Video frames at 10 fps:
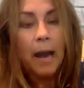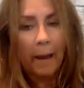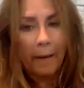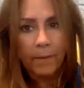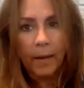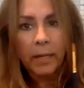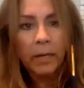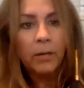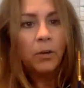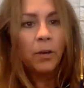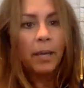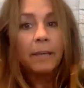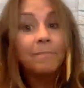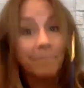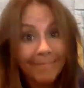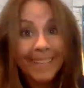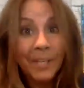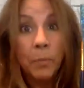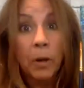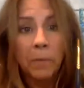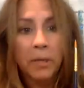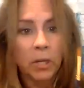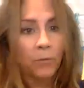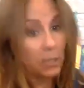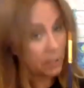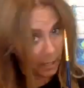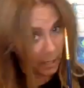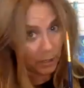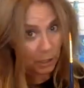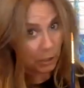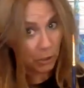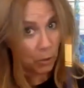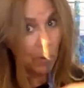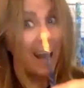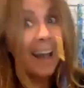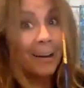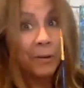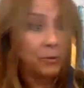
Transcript: I find it annoying. He's pretty much here for the Sunny and Cher joke. I don't